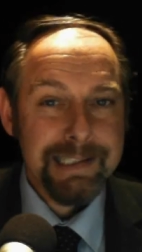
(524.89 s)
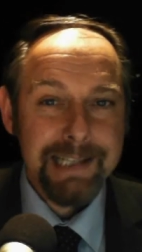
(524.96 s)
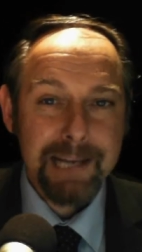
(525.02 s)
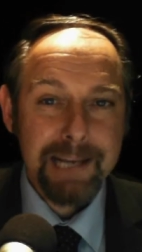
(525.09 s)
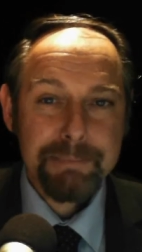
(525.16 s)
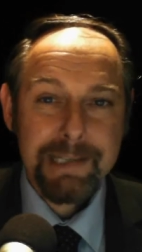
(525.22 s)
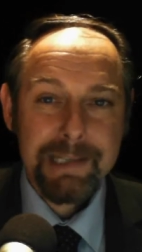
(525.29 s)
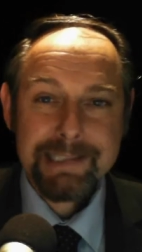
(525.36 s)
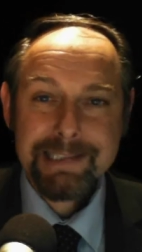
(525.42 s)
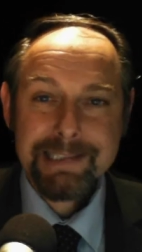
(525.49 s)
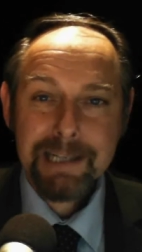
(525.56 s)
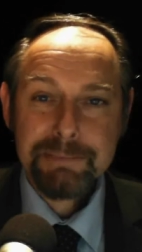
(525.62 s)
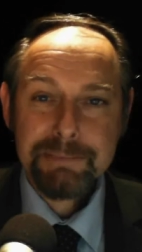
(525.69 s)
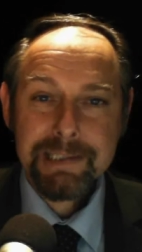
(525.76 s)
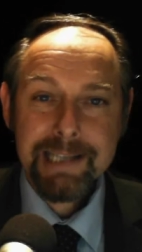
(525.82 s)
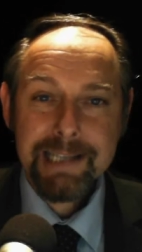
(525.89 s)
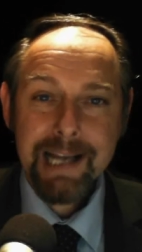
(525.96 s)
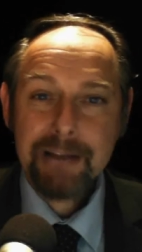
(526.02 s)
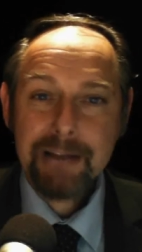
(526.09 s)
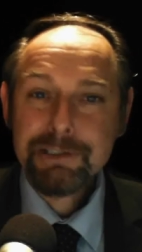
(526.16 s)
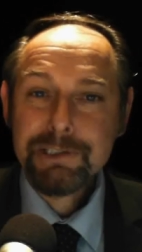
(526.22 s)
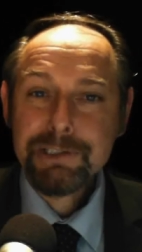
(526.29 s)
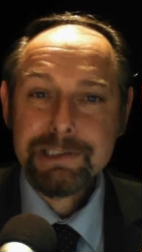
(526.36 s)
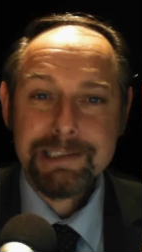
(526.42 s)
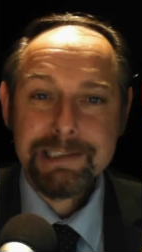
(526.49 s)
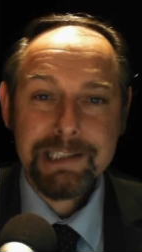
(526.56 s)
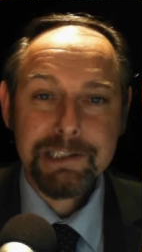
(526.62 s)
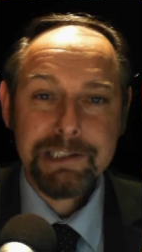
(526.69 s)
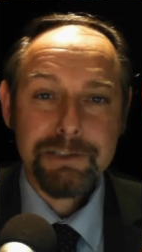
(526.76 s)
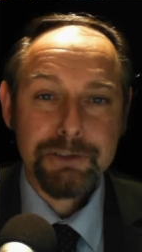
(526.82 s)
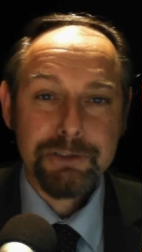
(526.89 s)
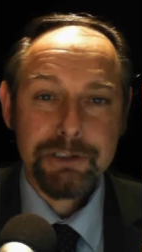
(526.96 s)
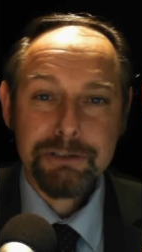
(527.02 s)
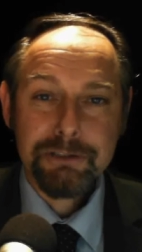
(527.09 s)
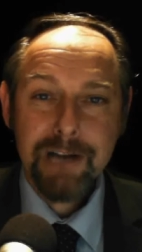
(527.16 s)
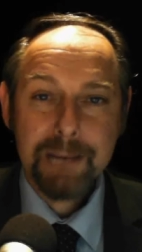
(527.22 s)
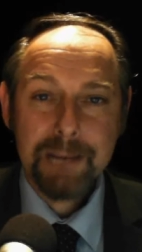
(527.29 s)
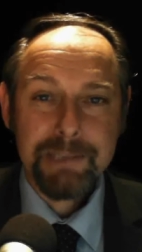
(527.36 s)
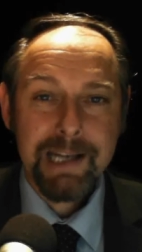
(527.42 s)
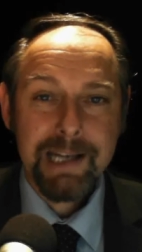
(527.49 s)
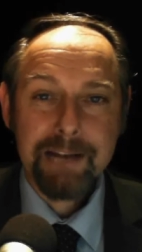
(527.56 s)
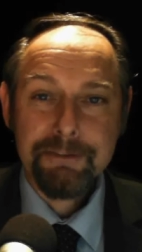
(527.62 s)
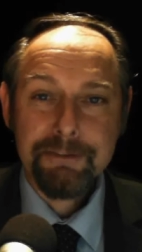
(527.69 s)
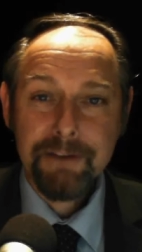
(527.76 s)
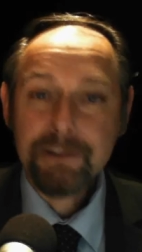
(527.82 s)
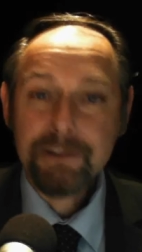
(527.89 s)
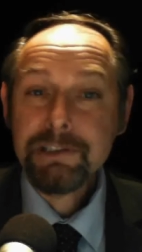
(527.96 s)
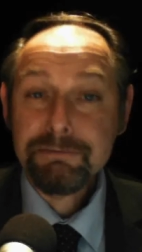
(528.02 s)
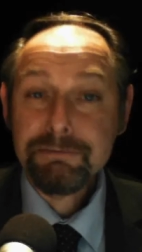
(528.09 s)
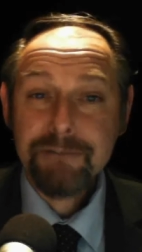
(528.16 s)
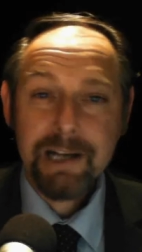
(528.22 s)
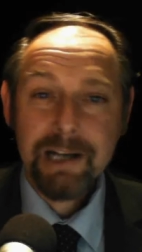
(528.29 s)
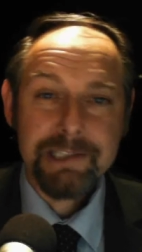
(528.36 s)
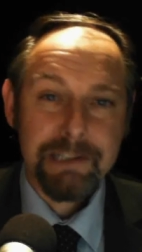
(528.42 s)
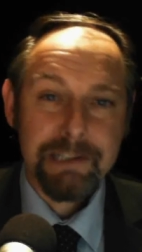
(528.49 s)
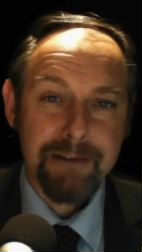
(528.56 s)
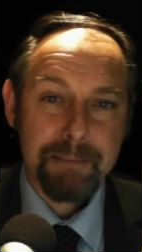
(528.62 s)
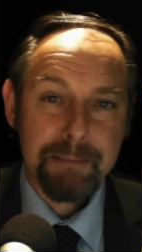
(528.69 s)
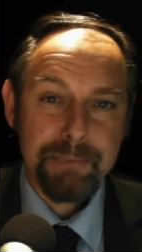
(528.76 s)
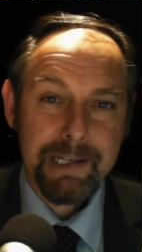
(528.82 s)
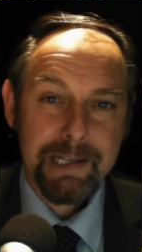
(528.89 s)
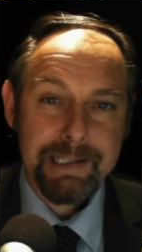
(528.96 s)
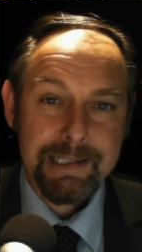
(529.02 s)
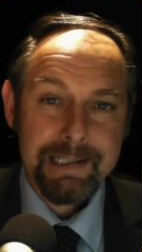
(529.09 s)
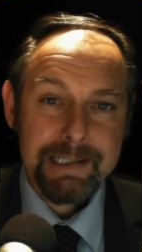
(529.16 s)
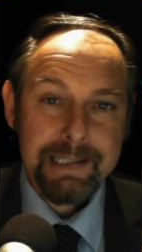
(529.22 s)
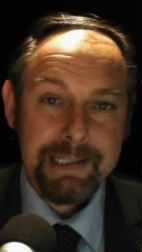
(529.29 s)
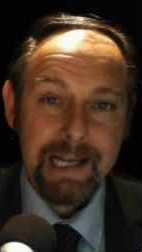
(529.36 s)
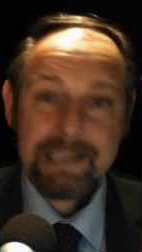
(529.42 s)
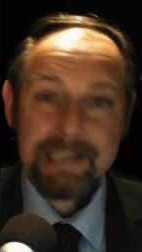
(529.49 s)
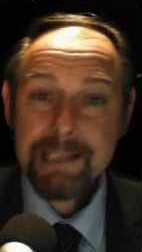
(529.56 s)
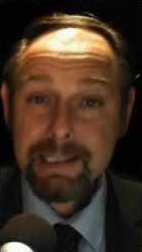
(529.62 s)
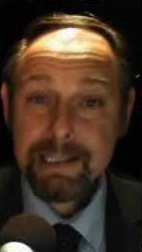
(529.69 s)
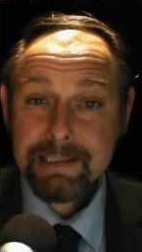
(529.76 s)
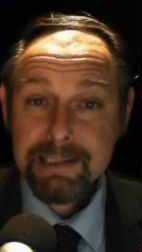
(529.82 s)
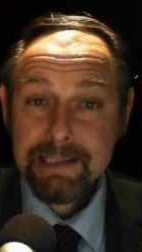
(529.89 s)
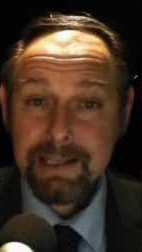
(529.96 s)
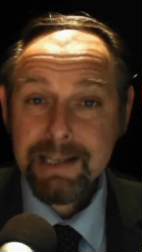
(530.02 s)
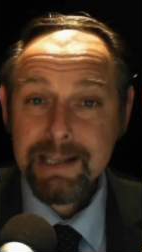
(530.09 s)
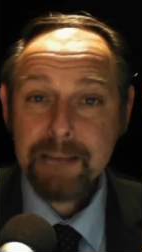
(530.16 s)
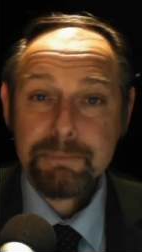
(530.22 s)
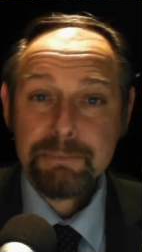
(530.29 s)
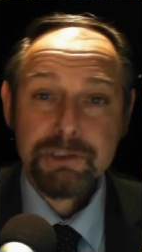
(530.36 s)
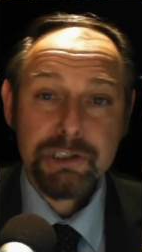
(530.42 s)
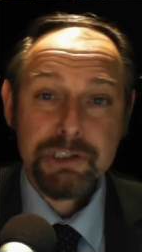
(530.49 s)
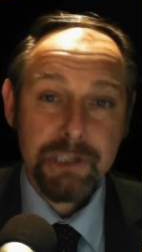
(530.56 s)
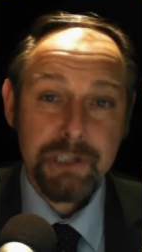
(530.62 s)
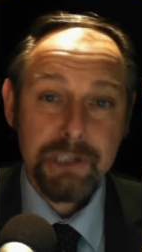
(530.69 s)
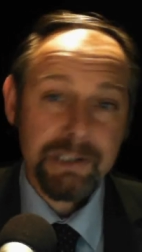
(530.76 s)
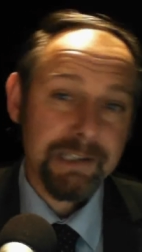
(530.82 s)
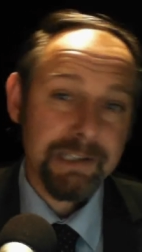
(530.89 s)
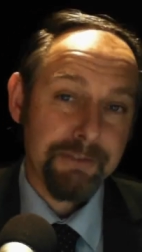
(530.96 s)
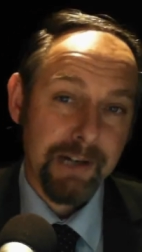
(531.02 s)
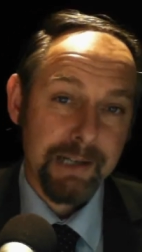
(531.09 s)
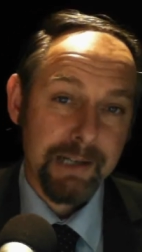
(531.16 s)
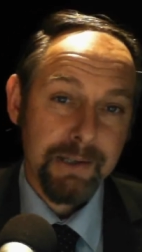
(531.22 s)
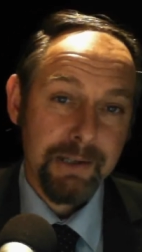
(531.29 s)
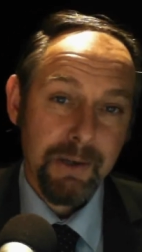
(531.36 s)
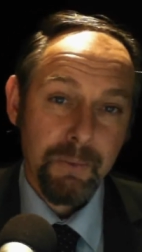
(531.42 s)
Yep, it's time to dig out your digital scribes again, folks, and write to your M P, asking them to justify